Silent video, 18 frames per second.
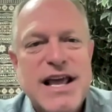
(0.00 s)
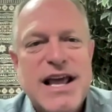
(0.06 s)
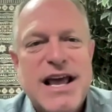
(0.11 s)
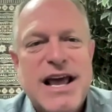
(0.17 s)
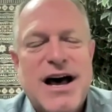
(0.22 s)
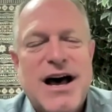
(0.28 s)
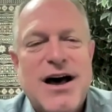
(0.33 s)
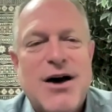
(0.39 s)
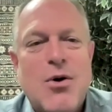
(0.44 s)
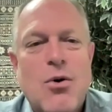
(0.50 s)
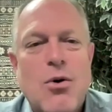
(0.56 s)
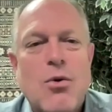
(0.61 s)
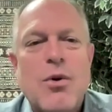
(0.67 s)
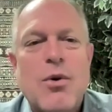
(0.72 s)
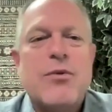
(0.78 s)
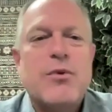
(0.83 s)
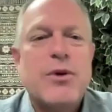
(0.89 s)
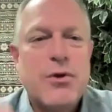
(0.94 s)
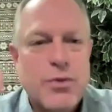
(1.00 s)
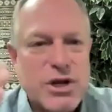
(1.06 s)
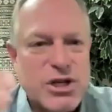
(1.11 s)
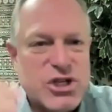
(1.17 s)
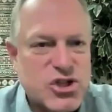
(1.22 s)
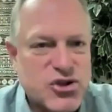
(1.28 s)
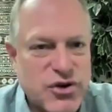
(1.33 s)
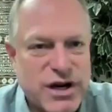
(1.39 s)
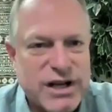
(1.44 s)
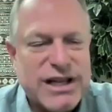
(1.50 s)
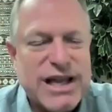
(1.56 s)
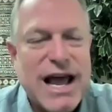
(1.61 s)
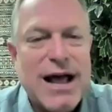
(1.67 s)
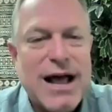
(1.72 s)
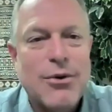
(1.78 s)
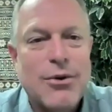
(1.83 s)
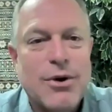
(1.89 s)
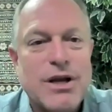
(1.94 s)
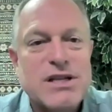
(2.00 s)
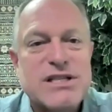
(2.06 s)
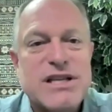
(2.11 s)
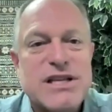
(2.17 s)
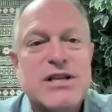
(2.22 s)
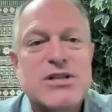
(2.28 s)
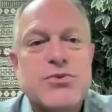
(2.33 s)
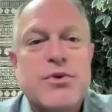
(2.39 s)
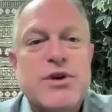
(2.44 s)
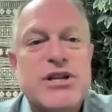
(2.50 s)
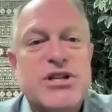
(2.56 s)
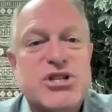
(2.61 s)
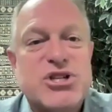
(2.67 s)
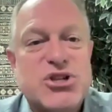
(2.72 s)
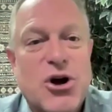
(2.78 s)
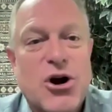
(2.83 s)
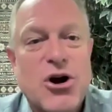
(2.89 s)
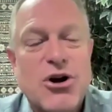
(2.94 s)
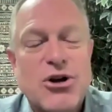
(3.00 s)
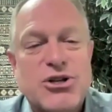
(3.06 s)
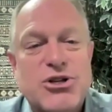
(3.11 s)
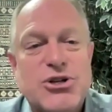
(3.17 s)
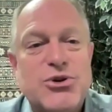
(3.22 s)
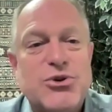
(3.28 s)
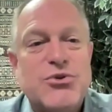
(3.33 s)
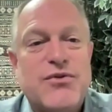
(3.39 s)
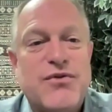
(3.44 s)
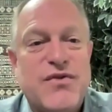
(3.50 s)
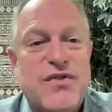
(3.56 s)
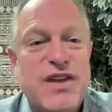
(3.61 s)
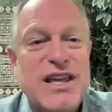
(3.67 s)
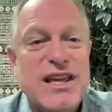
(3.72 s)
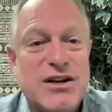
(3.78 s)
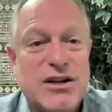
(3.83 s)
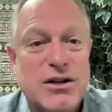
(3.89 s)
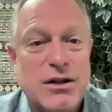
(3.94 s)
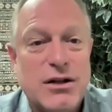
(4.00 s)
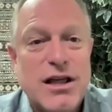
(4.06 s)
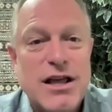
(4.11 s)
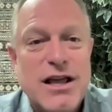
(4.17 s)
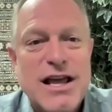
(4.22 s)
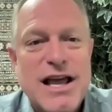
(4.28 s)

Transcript: or when we restrict calories is we start to feel